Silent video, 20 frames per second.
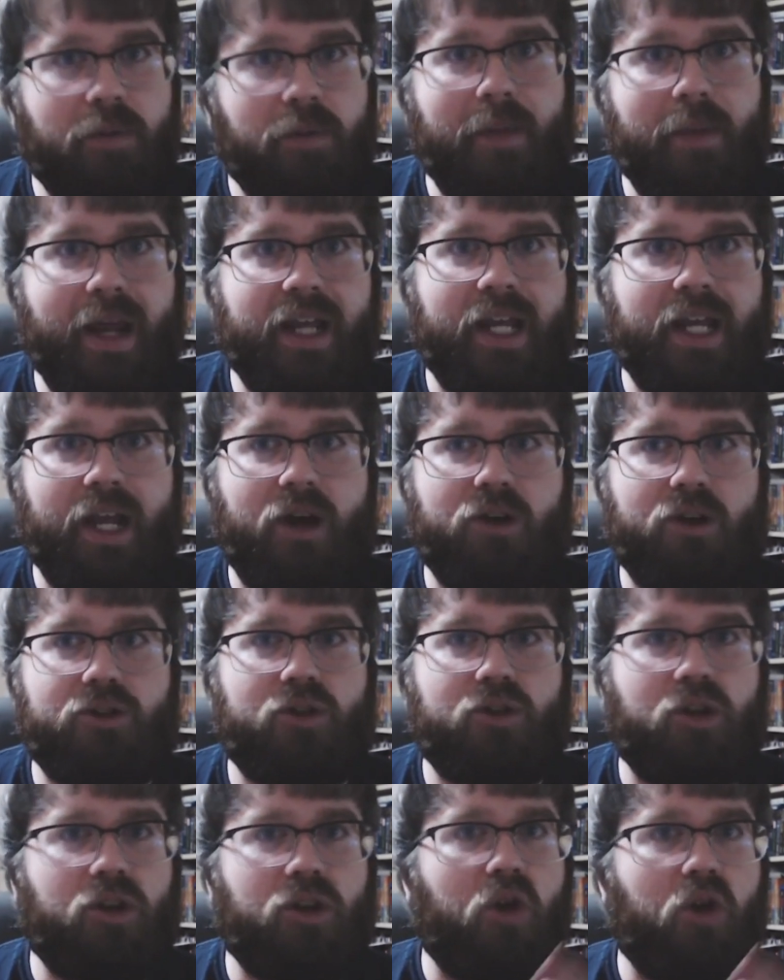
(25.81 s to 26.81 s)
the main
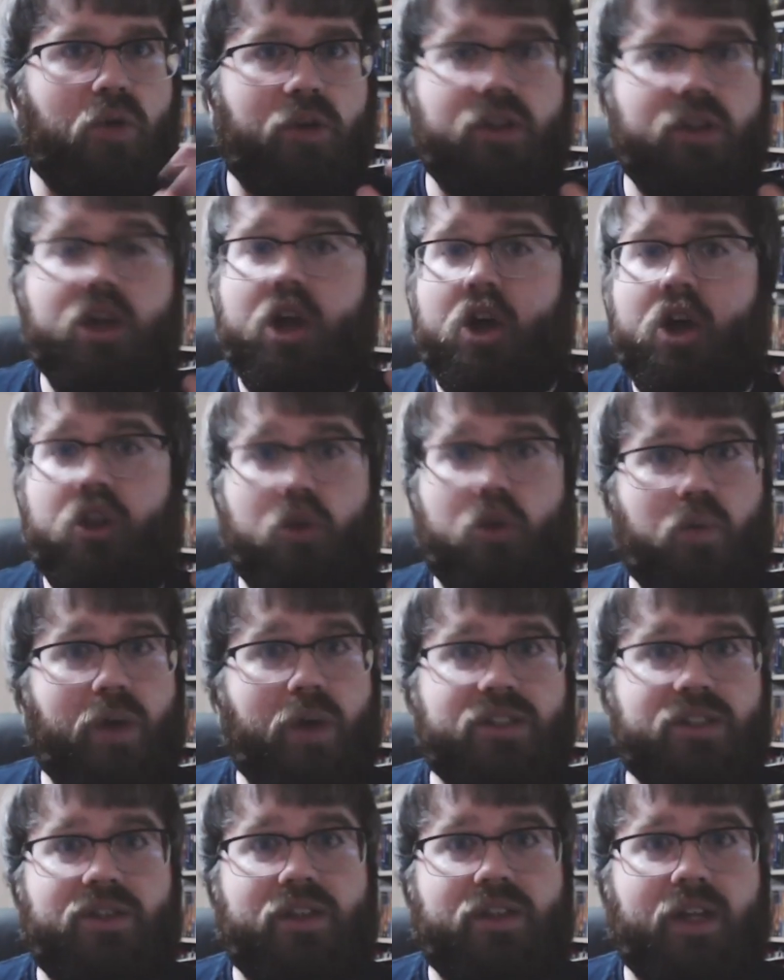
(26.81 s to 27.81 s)
character, along with the
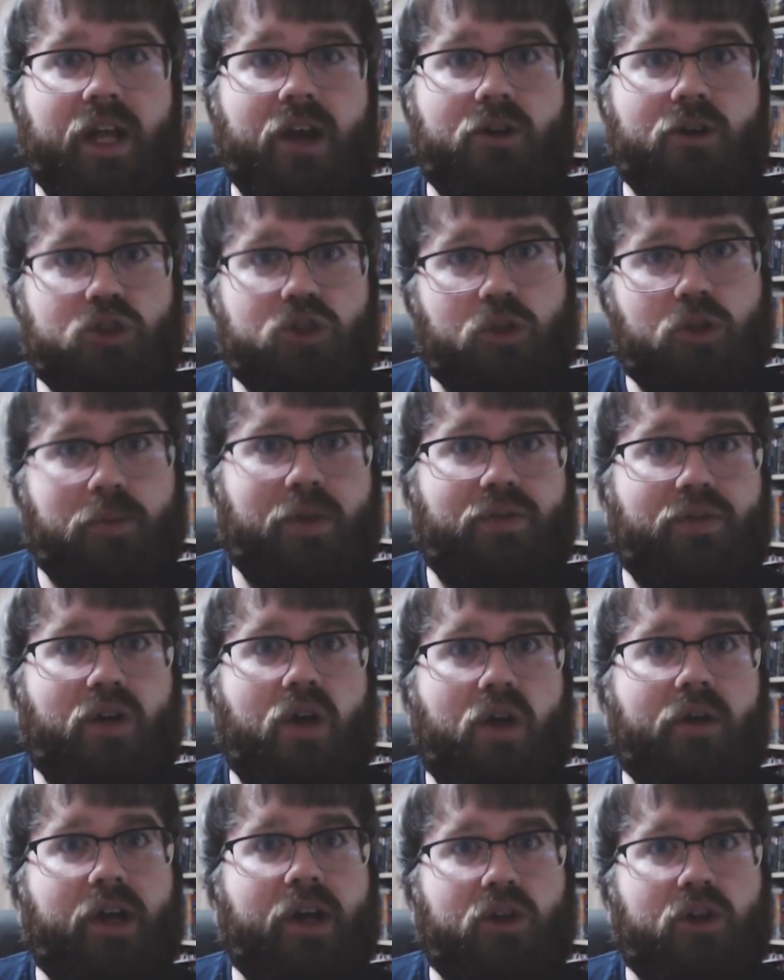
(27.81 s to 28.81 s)
rest of the characters we're going to be
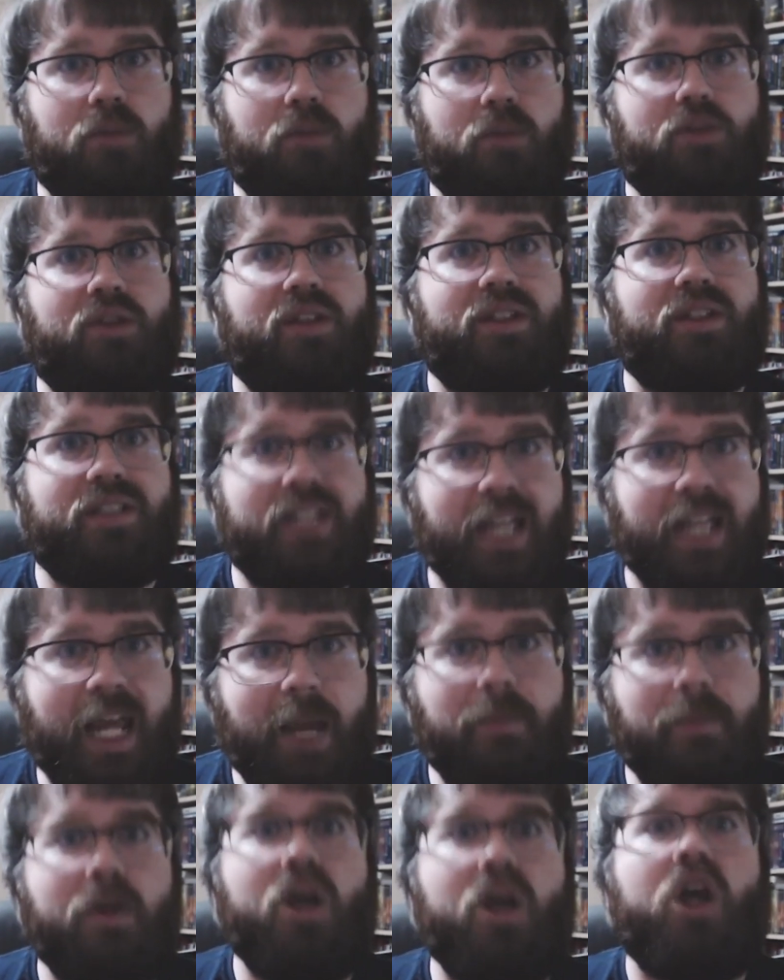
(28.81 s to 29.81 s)
following in terms of this
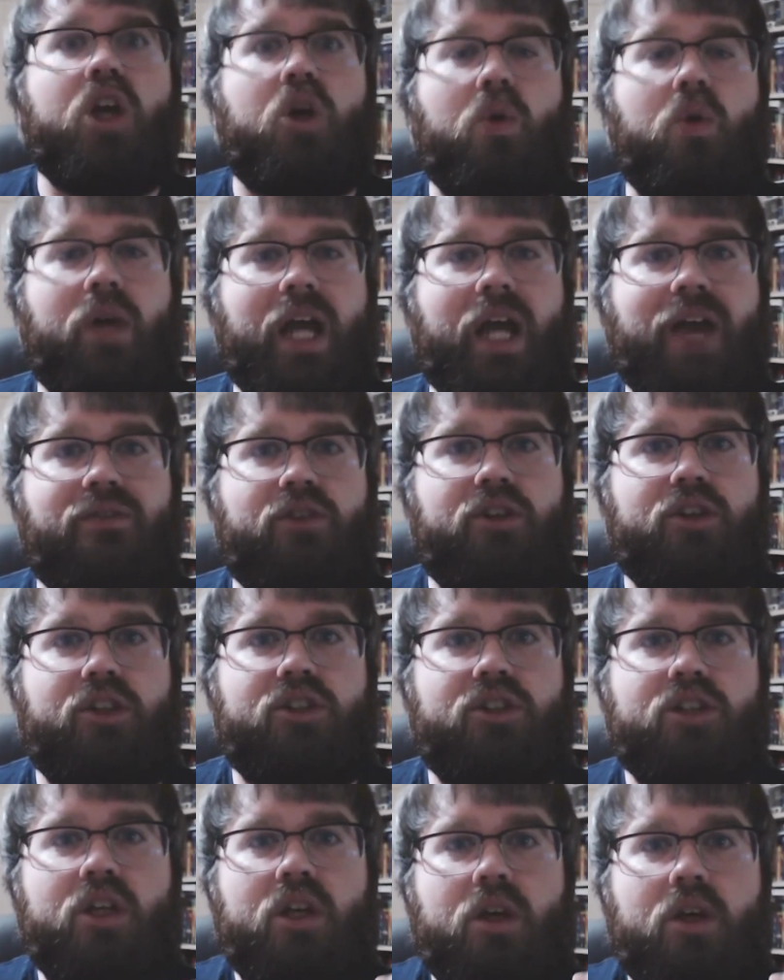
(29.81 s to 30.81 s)
team going after this